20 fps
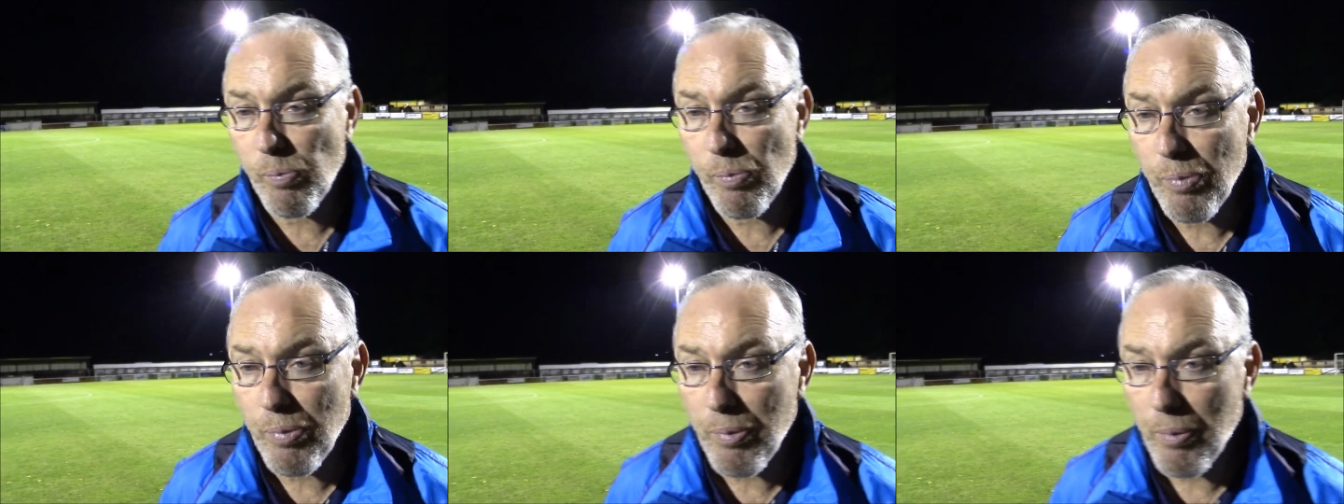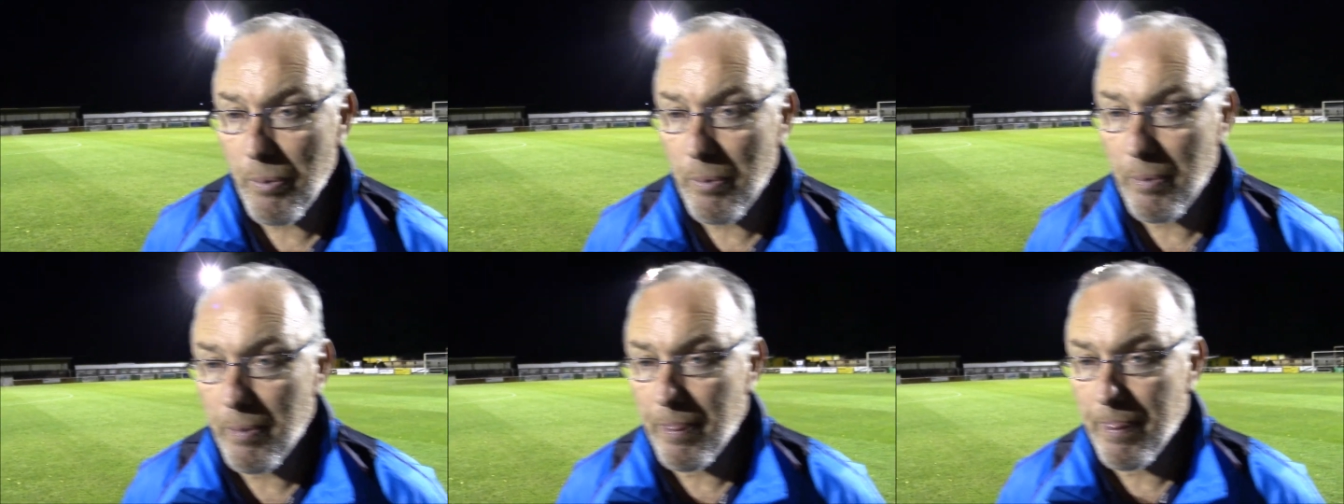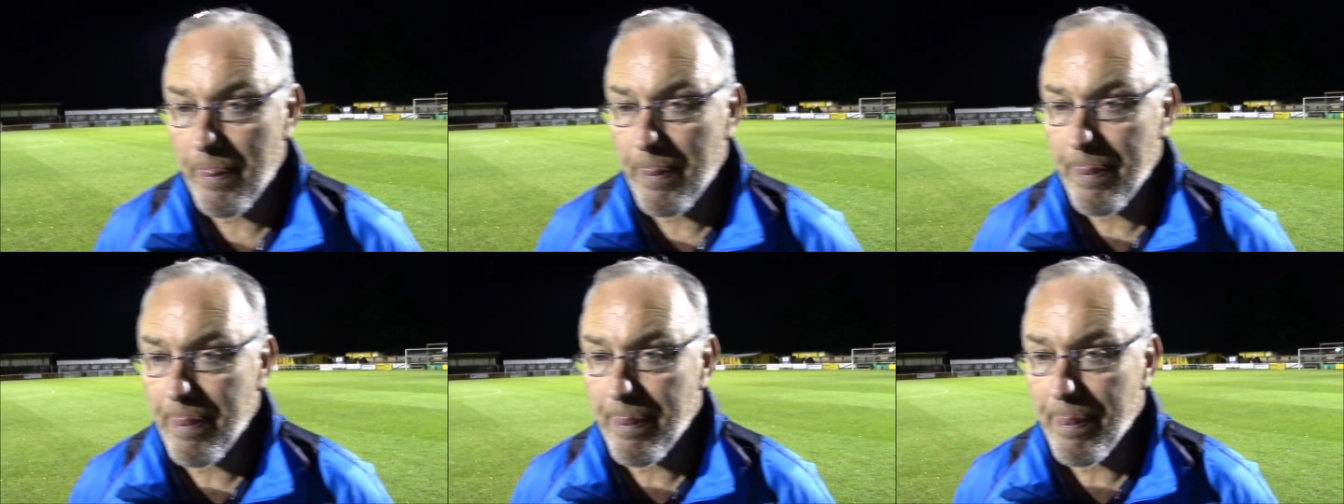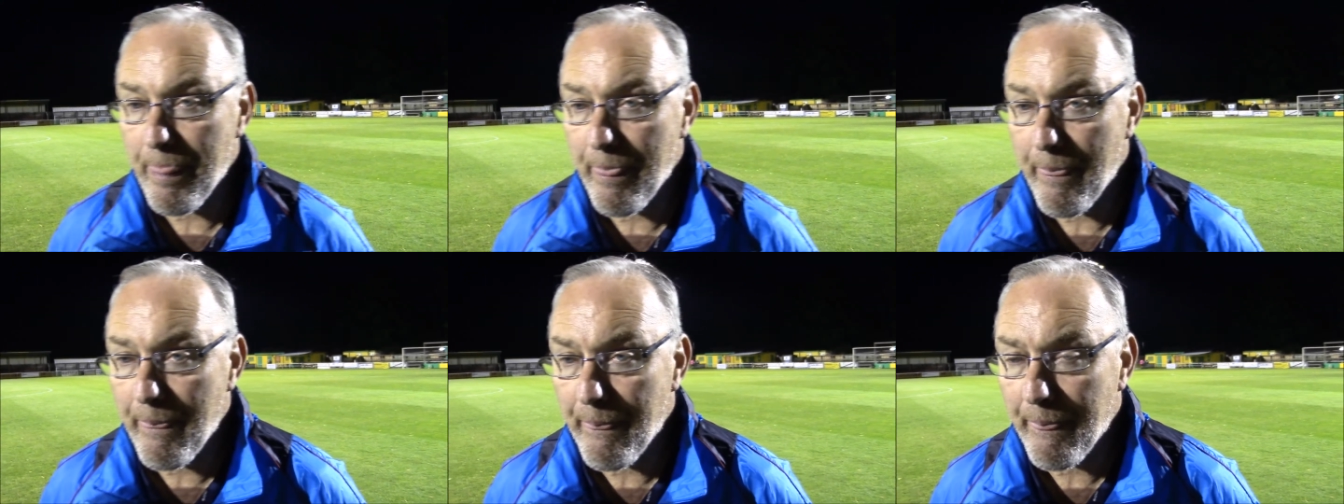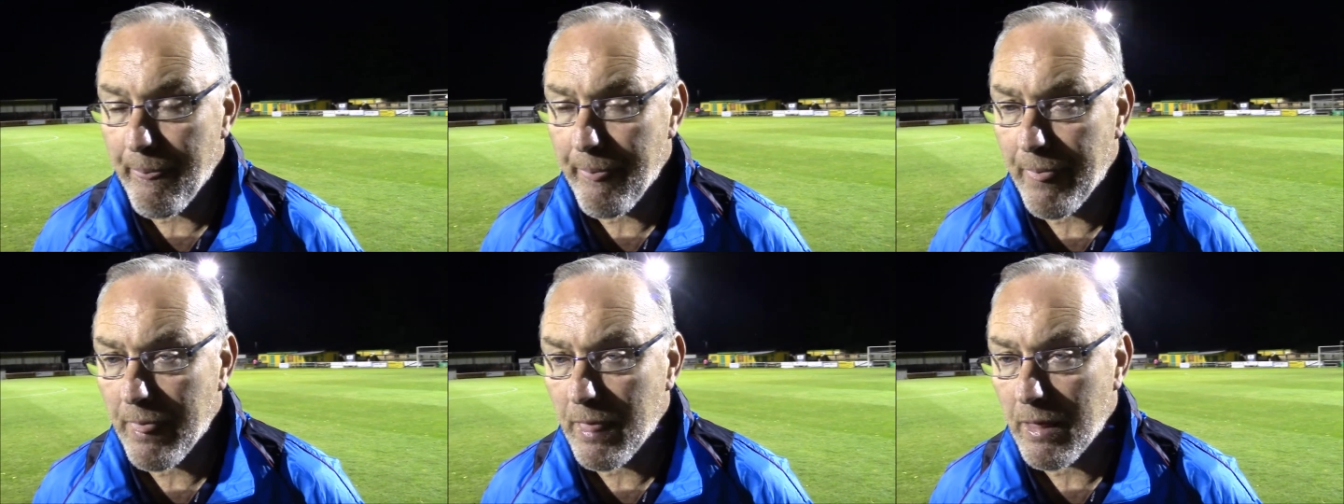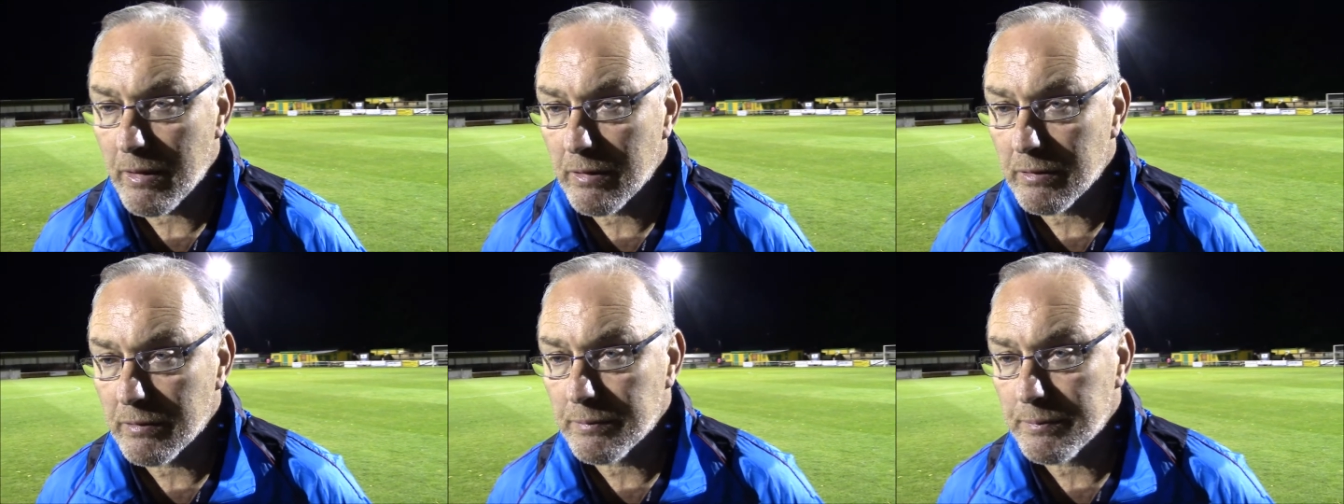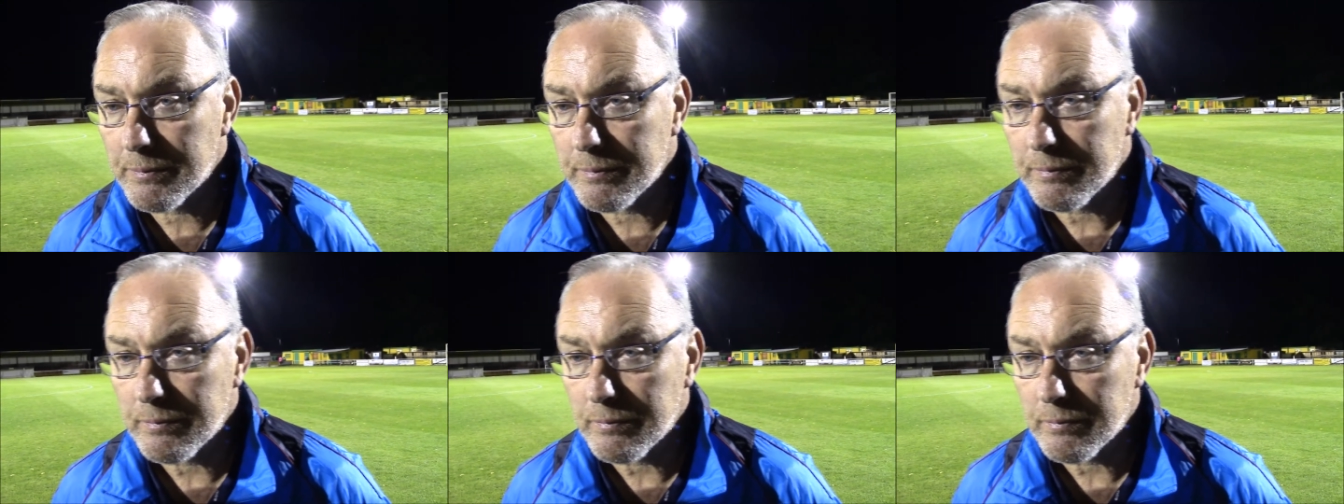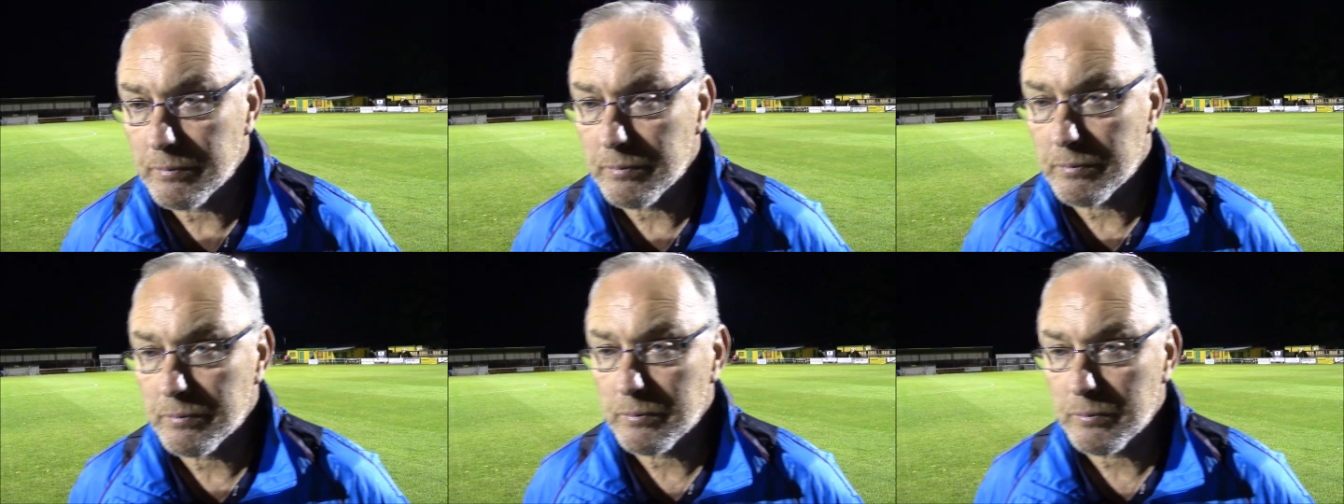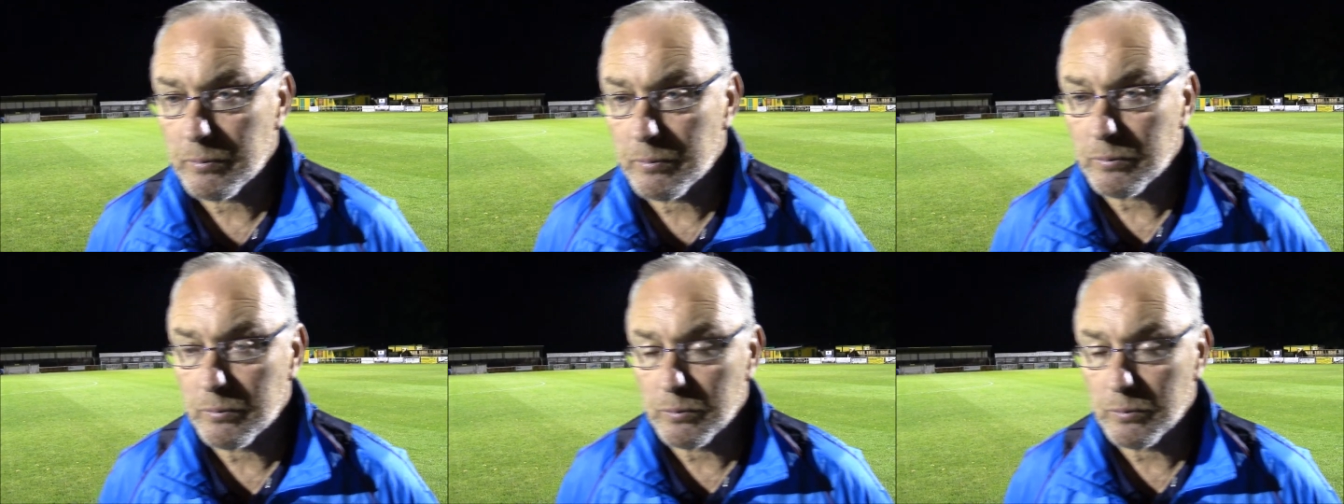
What about the rest of the squad? Do you have the balance of that?